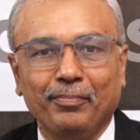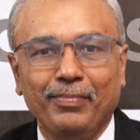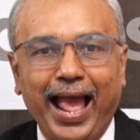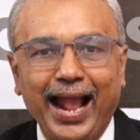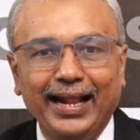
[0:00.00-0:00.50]

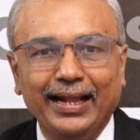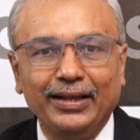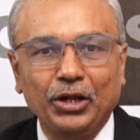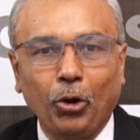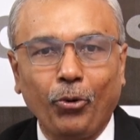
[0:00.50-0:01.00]

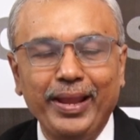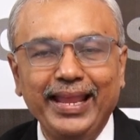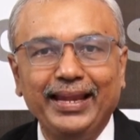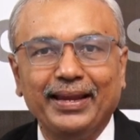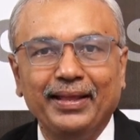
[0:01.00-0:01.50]
black
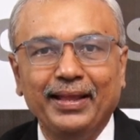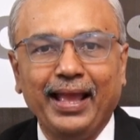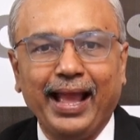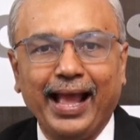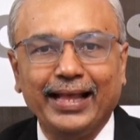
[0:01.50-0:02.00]
queen
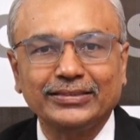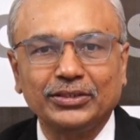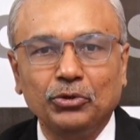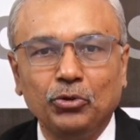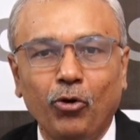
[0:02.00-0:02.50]
has
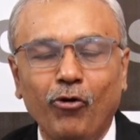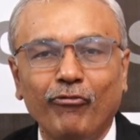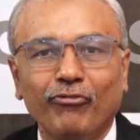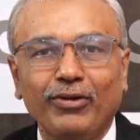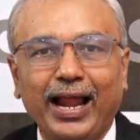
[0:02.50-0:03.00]

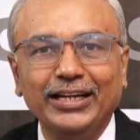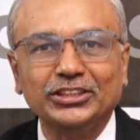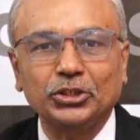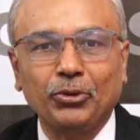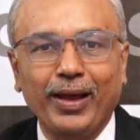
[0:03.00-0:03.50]
no flight
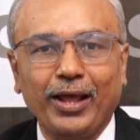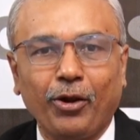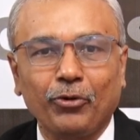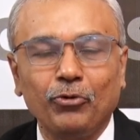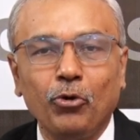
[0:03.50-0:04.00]
square
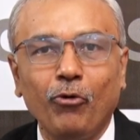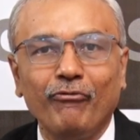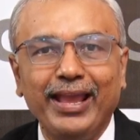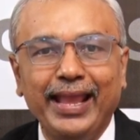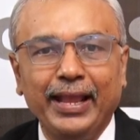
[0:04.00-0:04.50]
or no
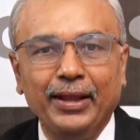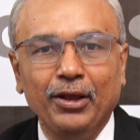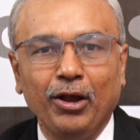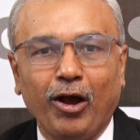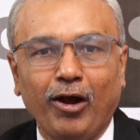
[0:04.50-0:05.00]
way
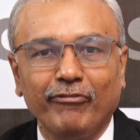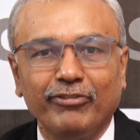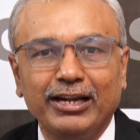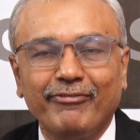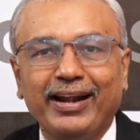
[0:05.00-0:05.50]

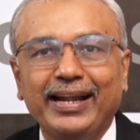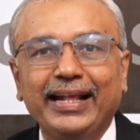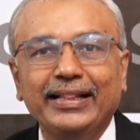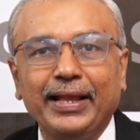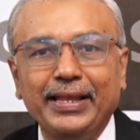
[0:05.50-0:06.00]
of
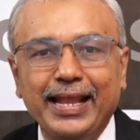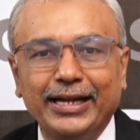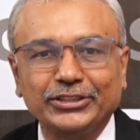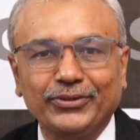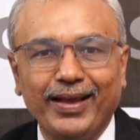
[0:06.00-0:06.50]
defending the
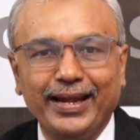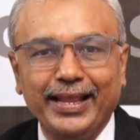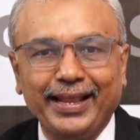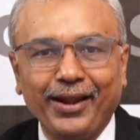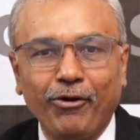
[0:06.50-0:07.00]
e8 square. He
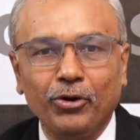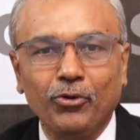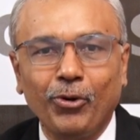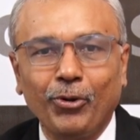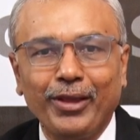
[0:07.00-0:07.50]
cannot
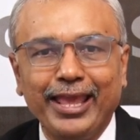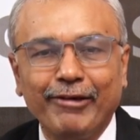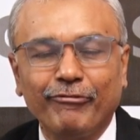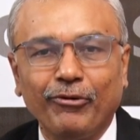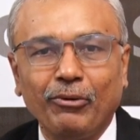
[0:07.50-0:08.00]
go to
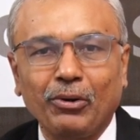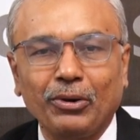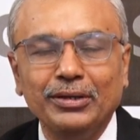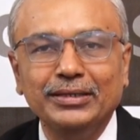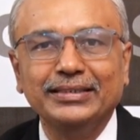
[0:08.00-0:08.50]

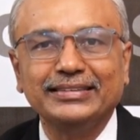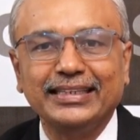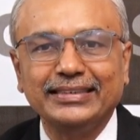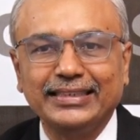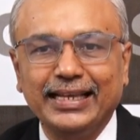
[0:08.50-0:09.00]
a4,
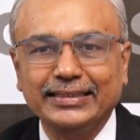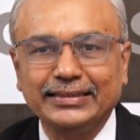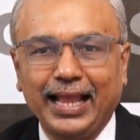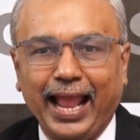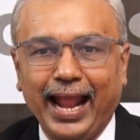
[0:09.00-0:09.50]

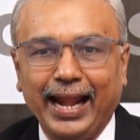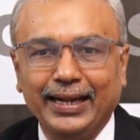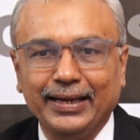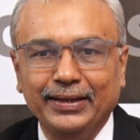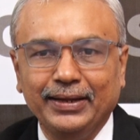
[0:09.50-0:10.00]
c6
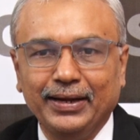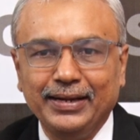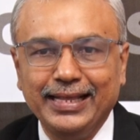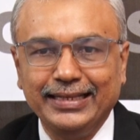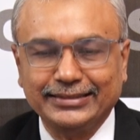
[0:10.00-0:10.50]
and
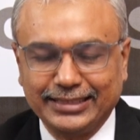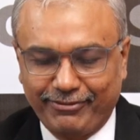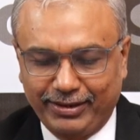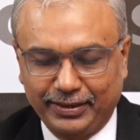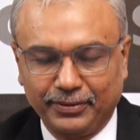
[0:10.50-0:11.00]

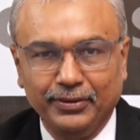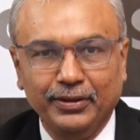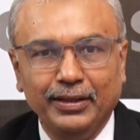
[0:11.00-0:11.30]
d7.